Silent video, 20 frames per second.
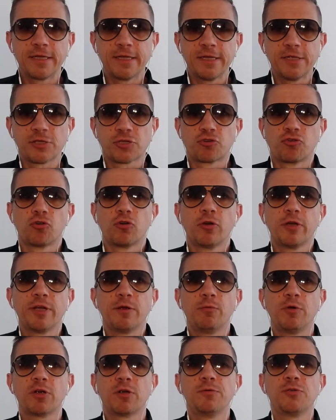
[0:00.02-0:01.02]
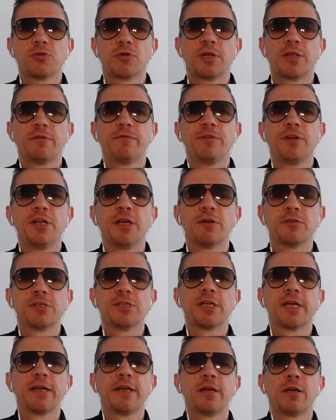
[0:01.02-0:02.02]
It's Troy and welcome to another video and
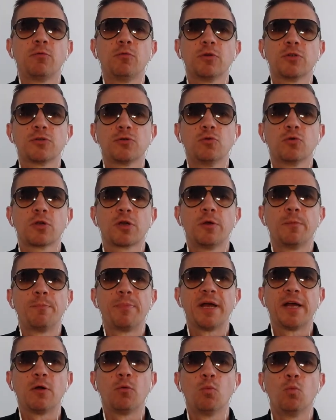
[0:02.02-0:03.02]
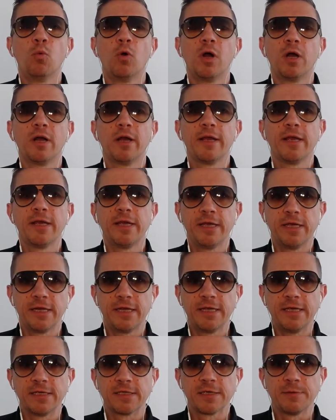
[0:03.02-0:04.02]
today I want to talk about why it
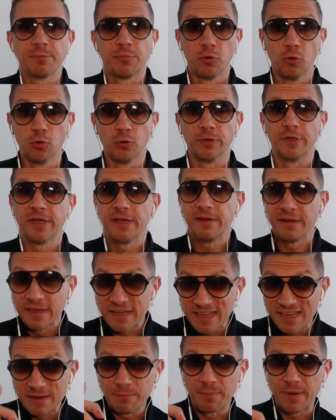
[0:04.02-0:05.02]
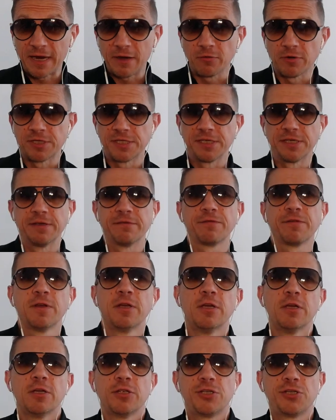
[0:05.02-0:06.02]
is important, indeed imperative,
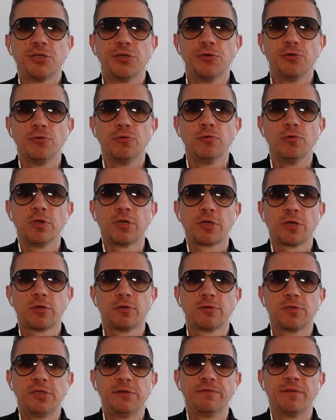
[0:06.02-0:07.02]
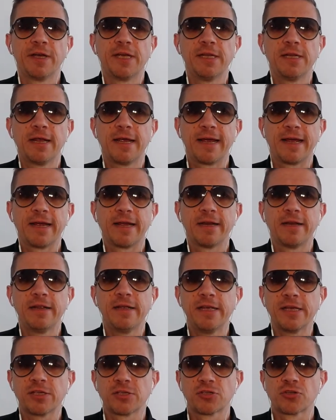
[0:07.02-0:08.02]
to cultivate an
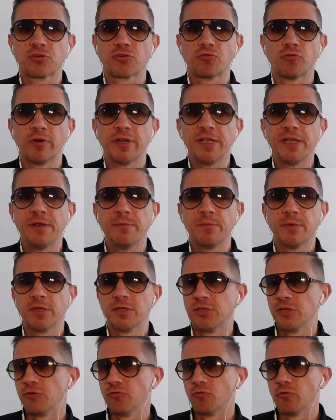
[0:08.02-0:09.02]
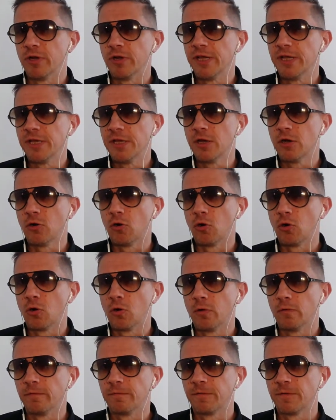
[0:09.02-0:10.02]
extreme degree
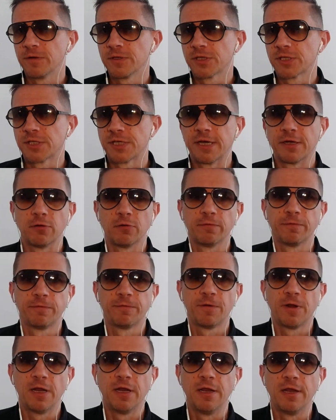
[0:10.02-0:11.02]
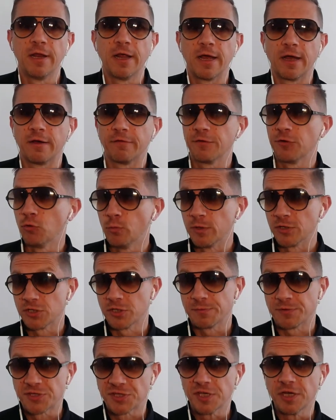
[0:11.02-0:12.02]
of self-love, an almost
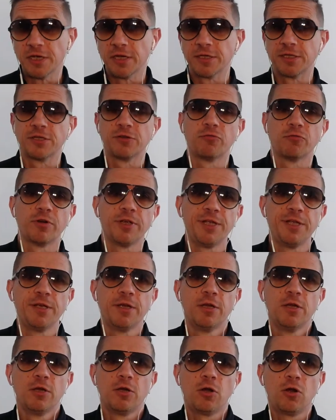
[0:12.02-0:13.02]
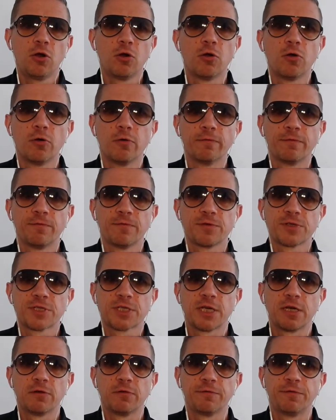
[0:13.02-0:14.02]
absurd degree of
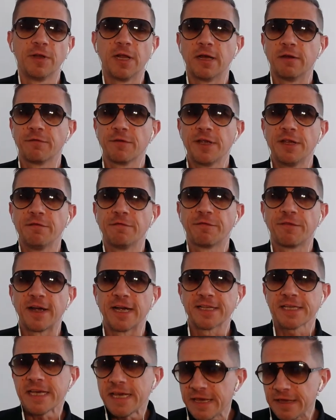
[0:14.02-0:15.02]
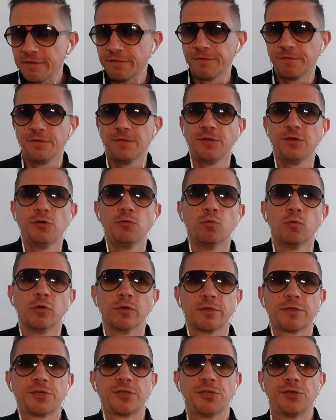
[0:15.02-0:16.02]
self-love. In fact, if you
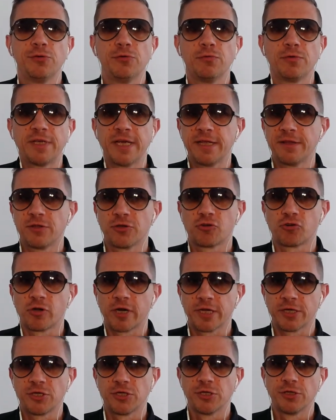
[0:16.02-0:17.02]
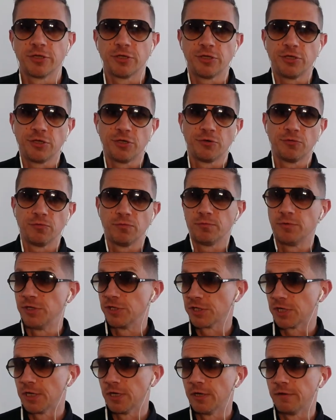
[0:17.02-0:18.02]
want to get the traction that you
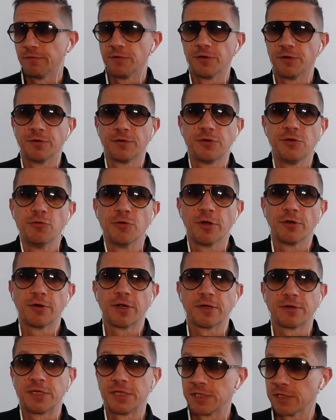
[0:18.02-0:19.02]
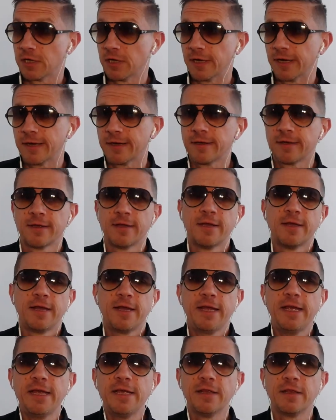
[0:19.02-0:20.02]
deserve and you know now desire,
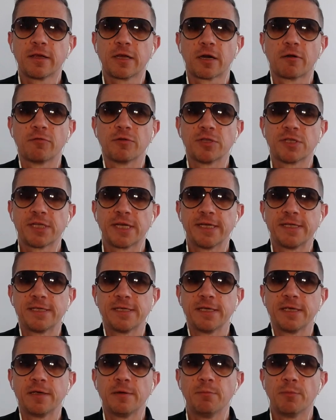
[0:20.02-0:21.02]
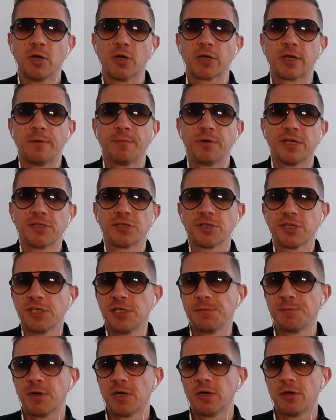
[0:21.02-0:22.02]
in the current dating marketplace. So, this
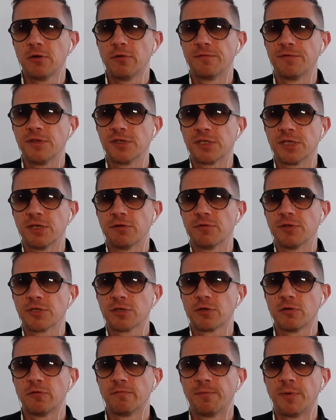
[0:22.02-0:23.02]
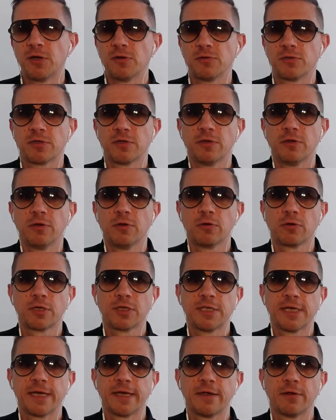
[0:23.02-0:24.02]
is part of the series of post
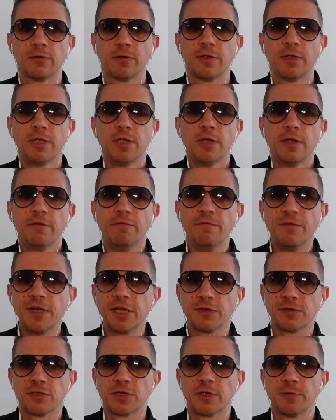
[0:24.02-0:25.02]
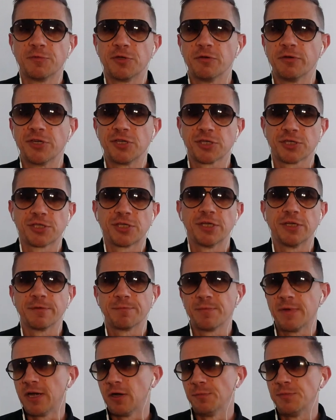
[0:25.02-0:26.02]
lockdown videos that I'm doing just to
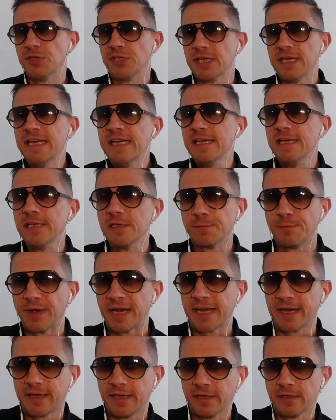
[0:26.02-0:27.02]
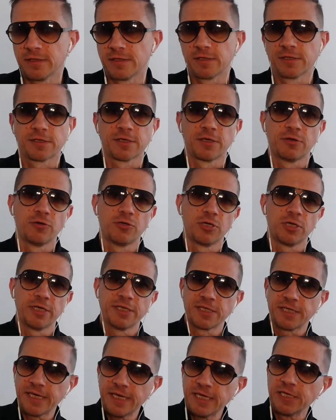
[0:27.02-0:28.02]
help you to ease back into
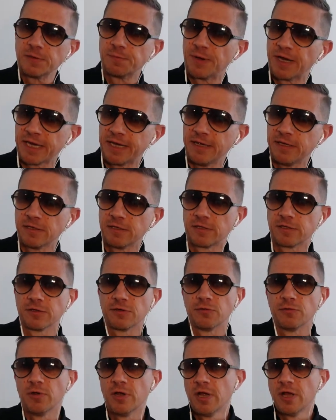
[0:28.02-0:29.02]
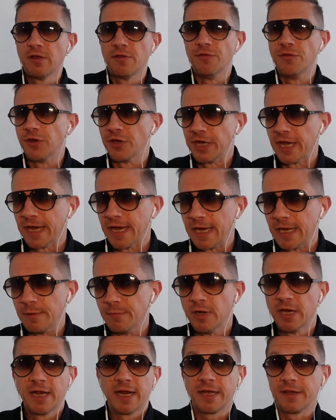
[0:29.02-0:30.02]
socializing, ease back into the
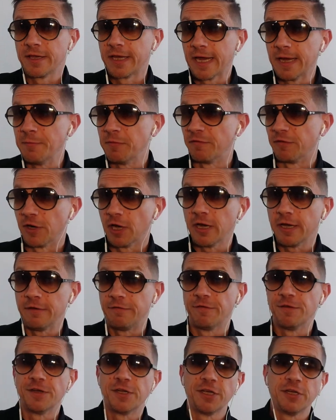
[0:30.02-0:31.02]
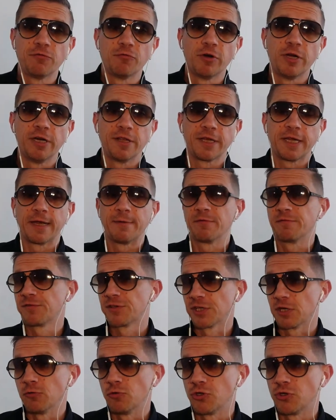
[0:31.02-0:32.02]
game and the game of life, indeed, really, the game of
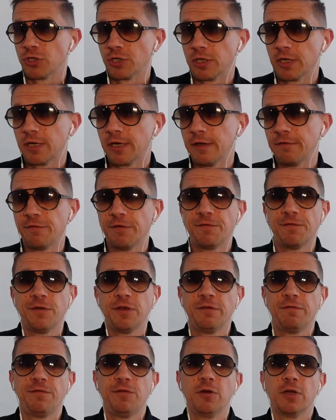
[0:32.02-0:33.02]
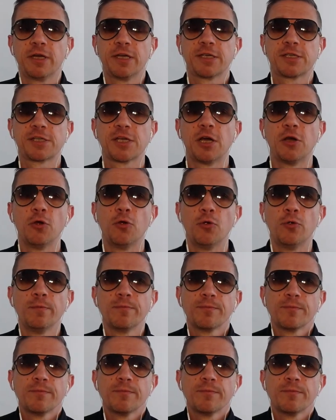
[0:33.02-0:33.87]
social life, if you, if you like. So,